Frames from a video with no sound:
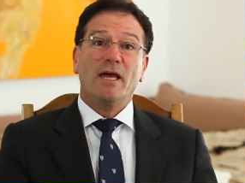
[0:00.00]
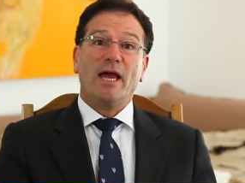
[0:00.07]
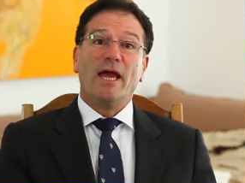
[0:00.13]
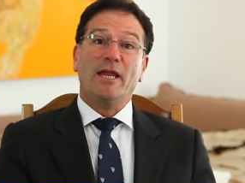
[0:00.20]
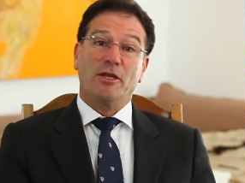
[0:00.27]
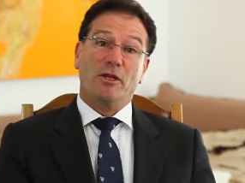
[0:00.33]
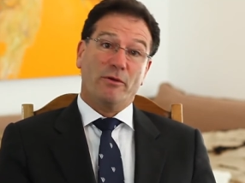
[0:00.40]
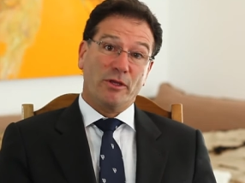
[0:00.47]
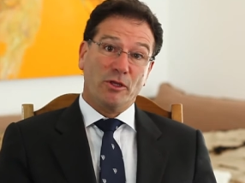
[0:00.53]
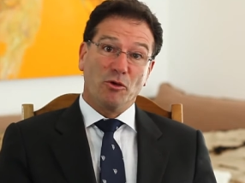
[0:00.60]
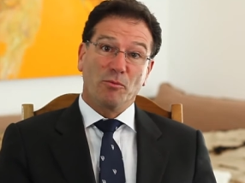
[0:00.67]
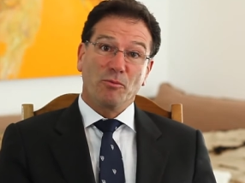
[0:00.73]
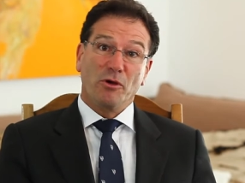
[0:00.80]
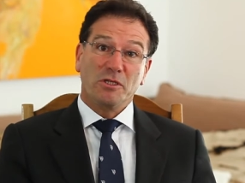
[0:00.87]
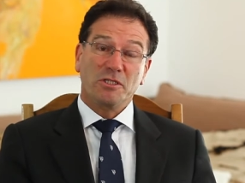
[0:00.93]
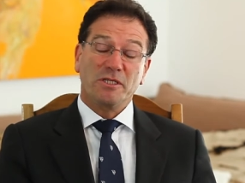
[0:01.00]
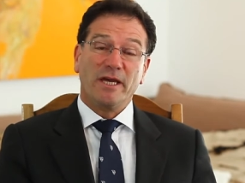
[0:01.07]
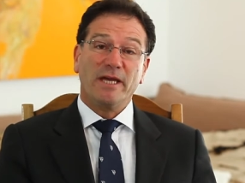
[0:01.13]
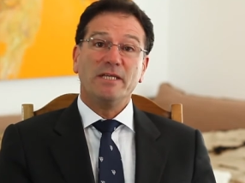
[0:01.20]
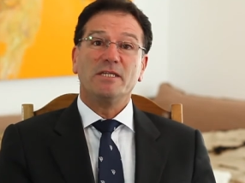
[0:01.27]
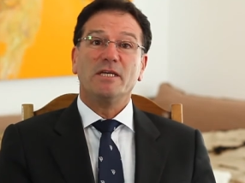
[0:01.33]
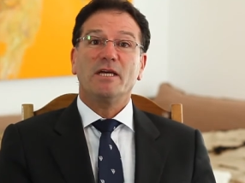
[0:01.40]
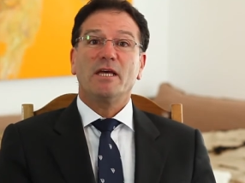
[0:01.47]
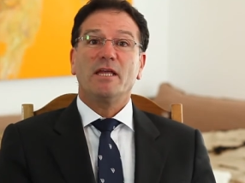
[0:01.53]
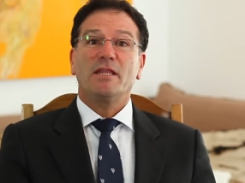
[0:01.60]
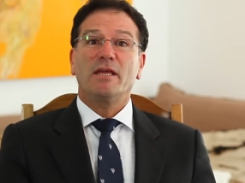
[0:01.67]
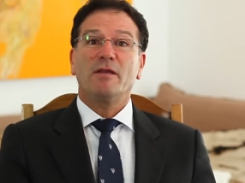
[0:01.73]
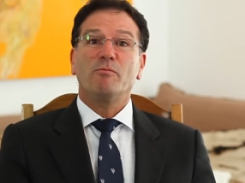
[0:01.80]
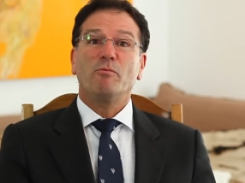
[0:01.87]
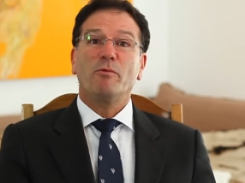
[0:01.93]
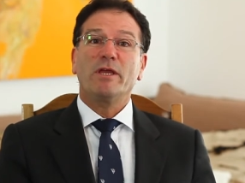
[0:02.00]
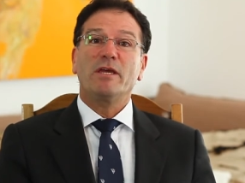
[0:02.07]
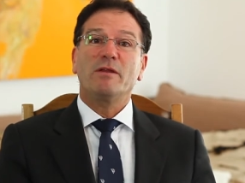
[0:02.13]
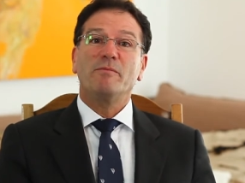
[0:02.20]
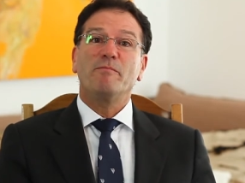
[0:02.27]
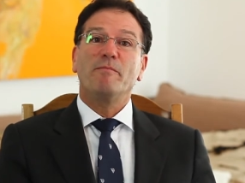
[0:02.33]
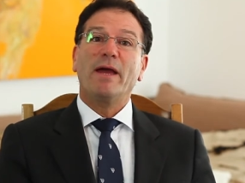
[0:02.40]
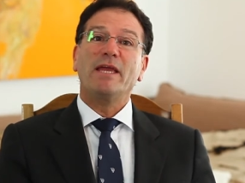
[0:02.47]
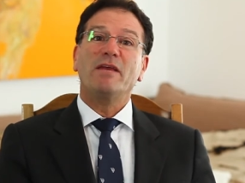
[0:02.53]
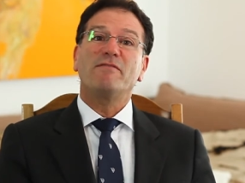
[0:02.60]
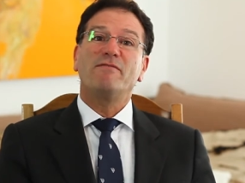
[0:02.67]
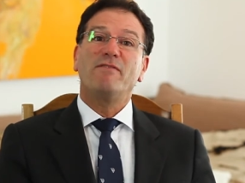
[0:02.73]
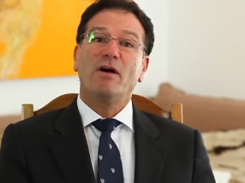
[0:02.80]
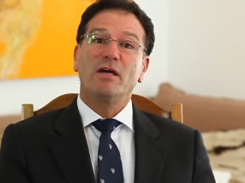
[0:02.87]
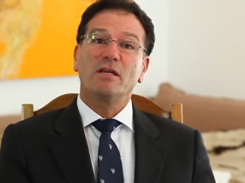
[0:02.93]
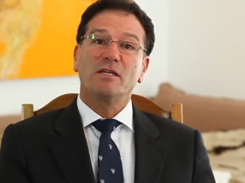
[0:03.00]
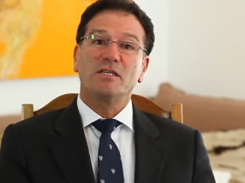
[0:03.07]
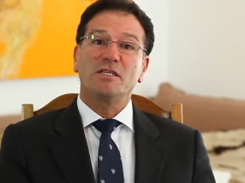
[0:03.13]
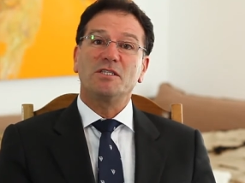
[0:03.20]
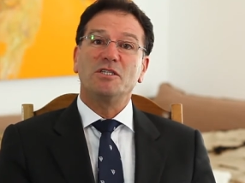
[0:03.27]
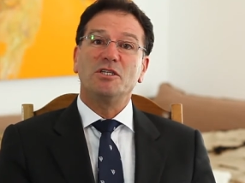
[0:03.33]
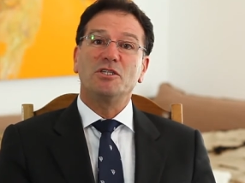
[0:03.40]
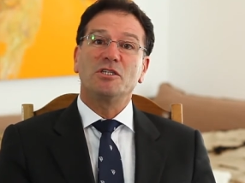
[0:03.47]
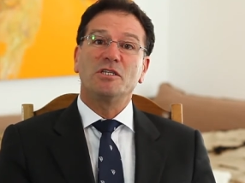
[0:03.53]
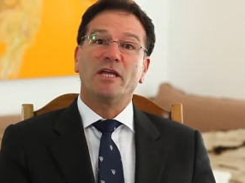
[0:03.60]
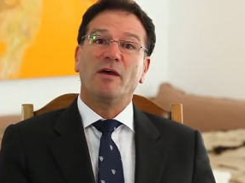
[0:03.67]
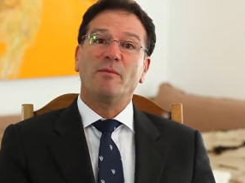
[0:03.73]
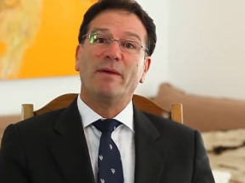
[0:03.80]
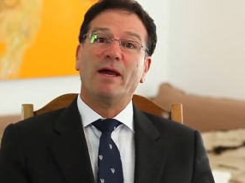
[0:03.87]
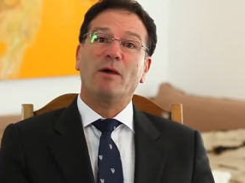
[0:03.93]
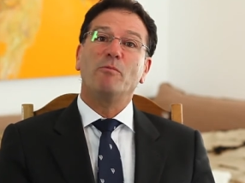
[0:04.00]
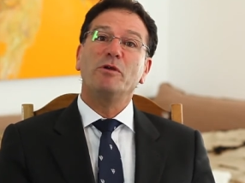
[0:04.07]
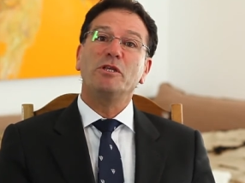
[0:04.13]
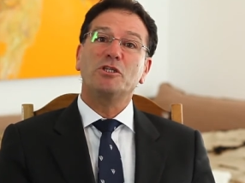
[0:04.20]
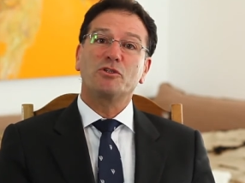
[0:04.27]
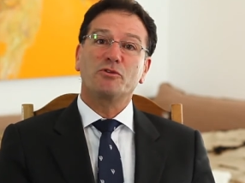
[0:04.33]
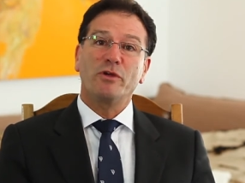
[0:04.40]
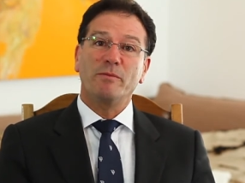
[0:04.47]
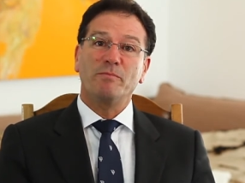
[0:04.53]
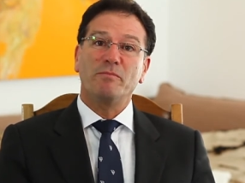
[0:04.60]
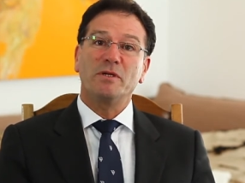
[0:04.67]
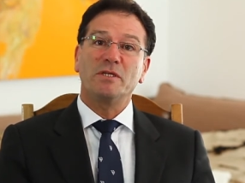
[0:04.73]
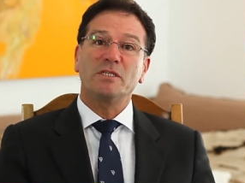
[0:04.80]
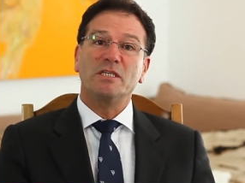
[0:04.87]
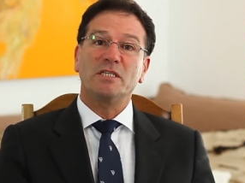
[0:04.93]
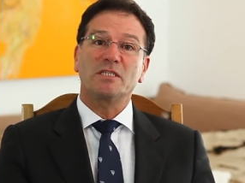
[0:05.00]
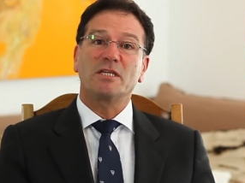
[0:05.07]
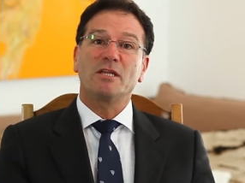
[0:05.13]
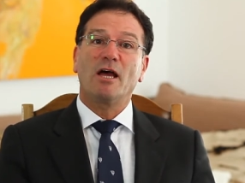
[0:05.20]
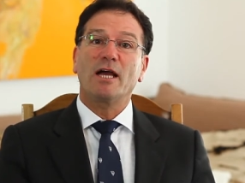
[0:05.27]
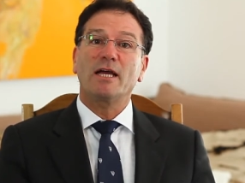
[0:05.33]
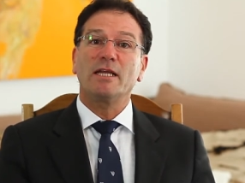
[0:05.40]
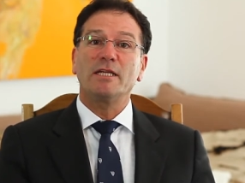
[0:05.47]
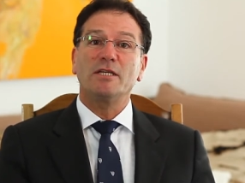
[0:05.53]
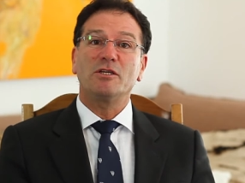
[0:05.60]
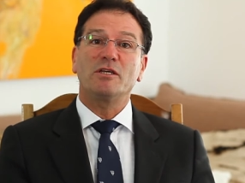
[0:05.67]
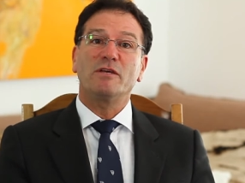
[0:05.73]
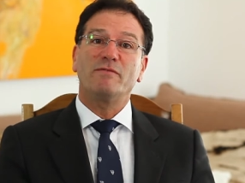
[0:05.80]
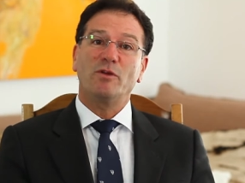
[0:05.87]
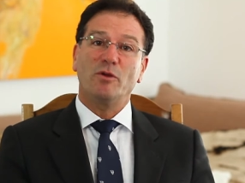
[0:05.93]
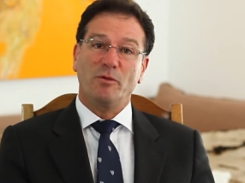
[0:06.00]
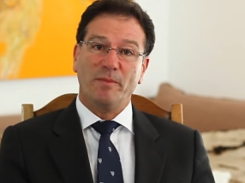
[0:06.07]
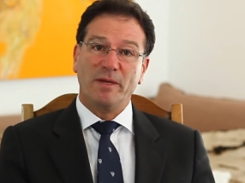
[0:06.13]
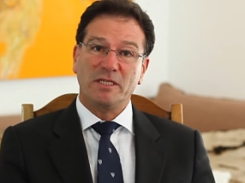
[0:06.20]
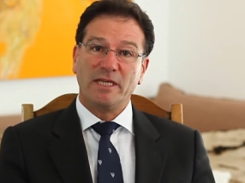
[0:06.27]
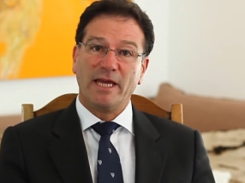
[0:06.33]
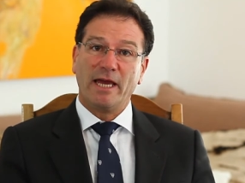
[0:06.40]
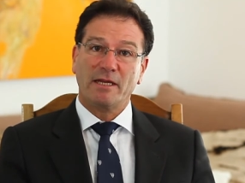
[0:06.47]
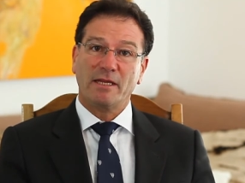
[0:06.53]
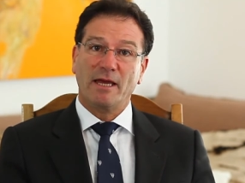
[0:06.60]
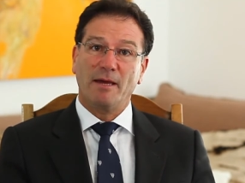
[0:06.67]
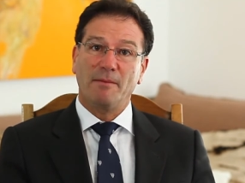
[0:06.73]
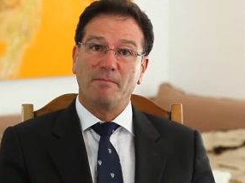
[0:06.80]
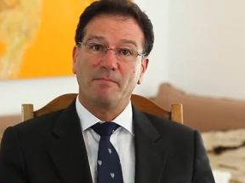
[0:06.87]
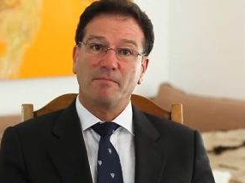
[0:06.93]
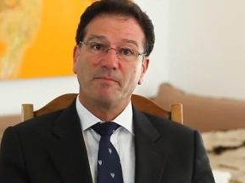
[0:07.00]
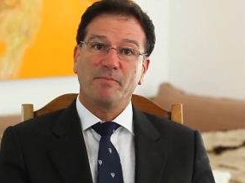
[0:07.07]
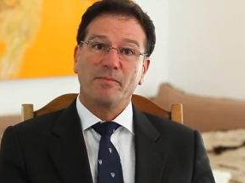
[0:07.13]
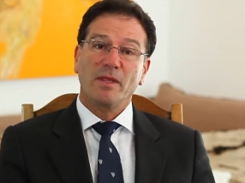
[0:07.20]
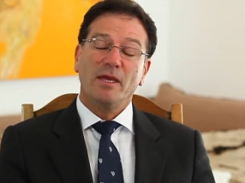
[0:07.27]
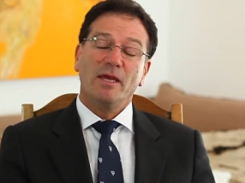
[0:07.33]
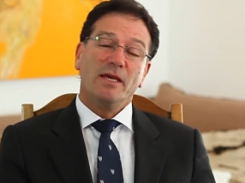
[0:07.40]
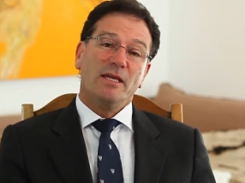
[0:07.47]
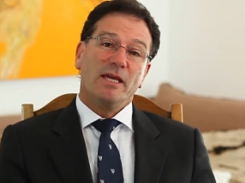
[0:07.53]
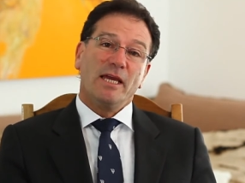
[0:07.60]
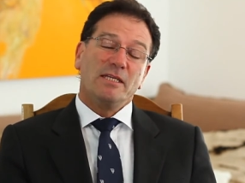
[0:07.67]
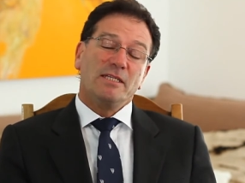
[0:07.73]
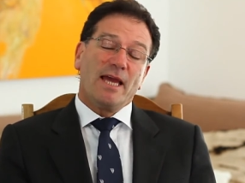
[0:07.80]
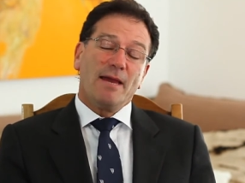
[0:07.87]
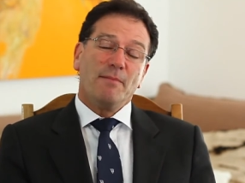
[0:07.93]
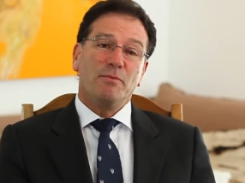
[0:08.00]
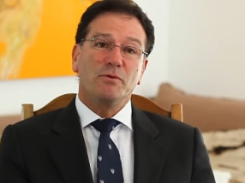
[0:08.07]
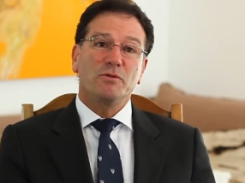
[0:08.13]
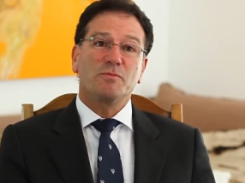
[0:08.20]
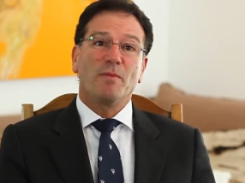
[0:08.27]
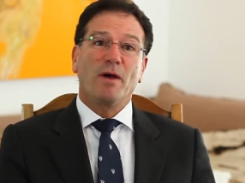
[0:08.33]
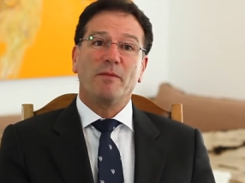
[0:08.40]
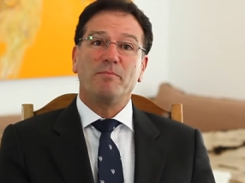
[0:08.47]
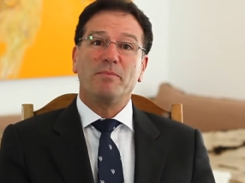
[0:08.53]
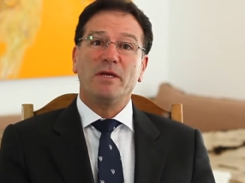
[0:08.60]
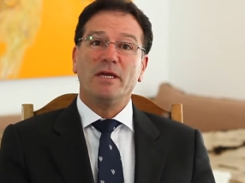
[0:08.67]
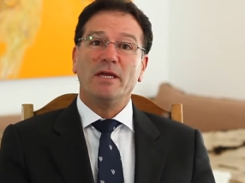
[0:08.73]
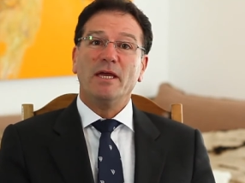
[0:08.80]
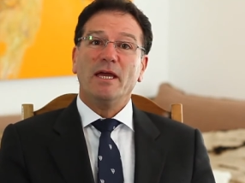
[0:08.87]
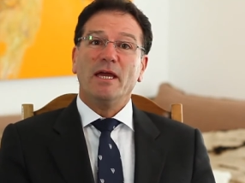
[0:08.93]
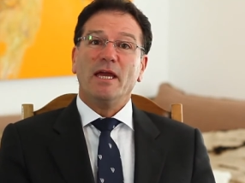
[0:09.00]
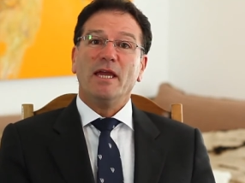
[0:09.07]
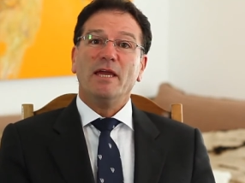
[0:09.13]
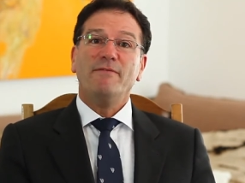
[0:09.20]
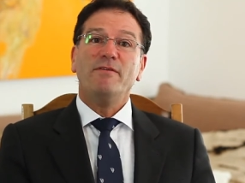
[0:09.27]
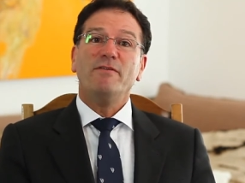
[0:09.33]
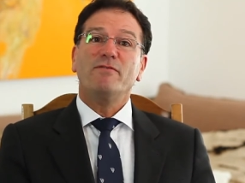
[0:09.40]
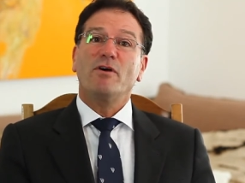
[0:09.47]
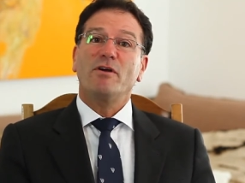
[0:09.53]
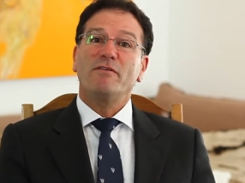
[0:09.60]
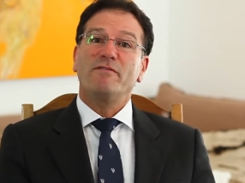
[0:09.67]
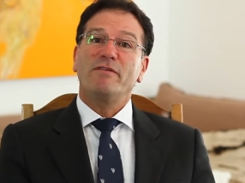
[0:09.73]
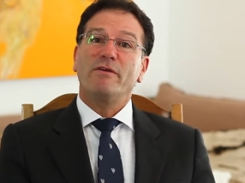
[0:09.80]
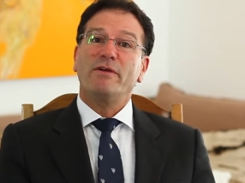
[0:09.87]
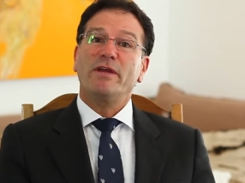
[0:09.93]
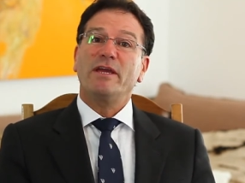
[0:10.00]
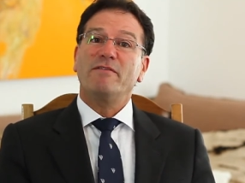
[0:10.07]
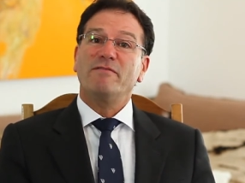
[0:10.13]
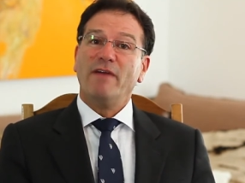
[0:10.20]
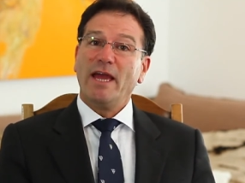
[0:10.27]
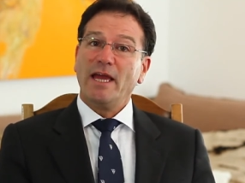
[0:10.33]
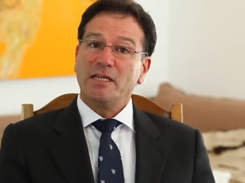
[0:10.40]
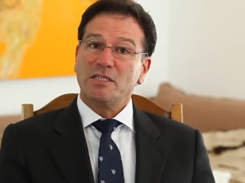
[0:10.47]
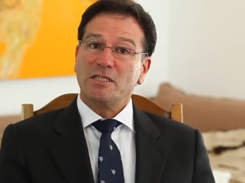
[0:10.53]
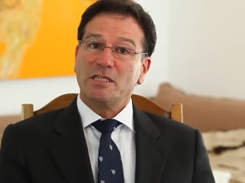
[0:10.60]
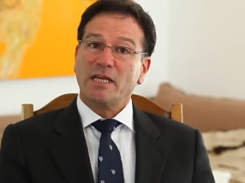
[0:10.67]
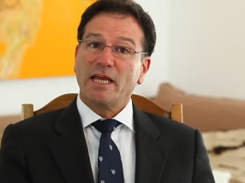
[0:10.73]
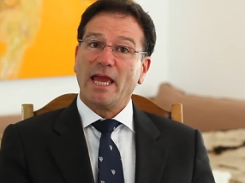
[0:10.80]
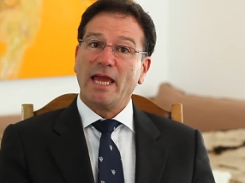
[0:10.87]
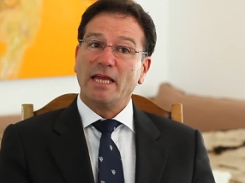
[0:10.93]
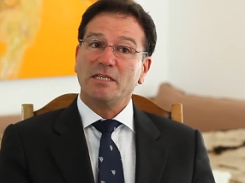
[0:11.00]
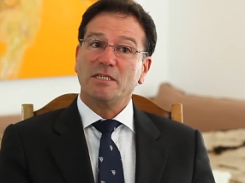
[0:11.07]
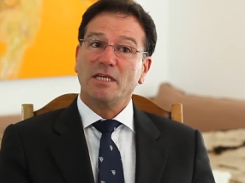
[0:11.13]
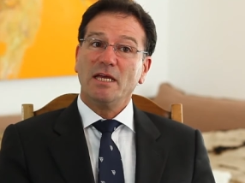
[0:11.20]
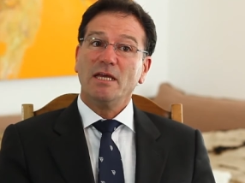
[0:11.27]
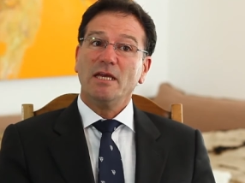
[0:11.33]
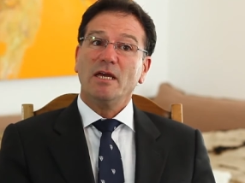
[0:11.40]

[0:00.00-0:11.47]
and knowing your prostate, then we can make a final decision about which treatment is likely to give you best outcome. Examples might be if you've got a very advanced cancer,